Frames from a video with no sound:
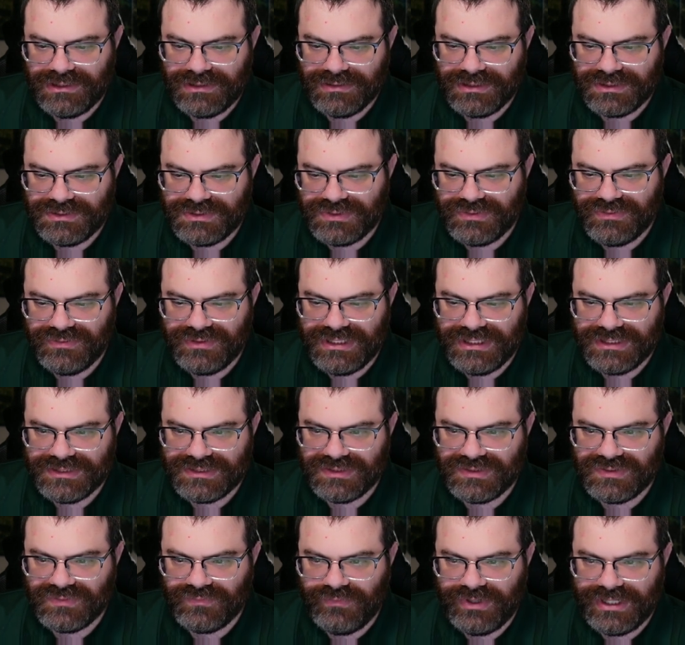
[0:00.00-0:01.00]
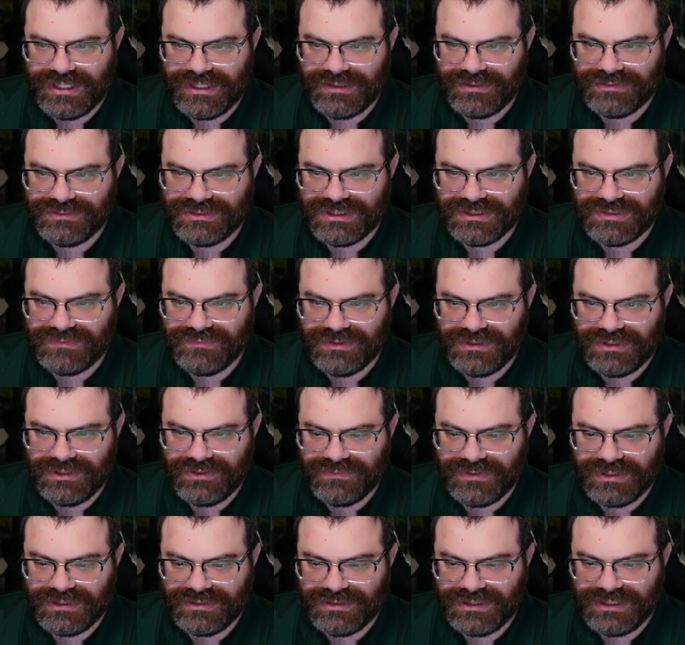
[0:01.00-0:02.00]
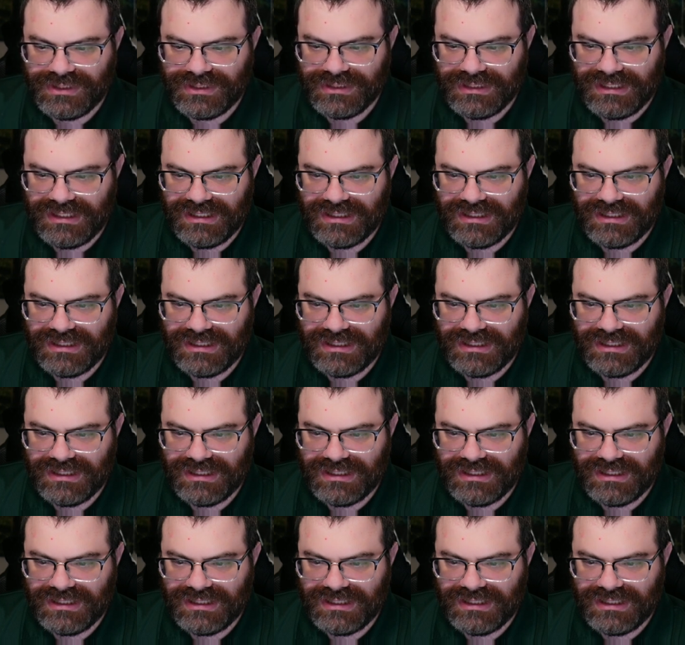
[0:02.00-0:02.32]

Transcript: Let's do these as well, just really quickly.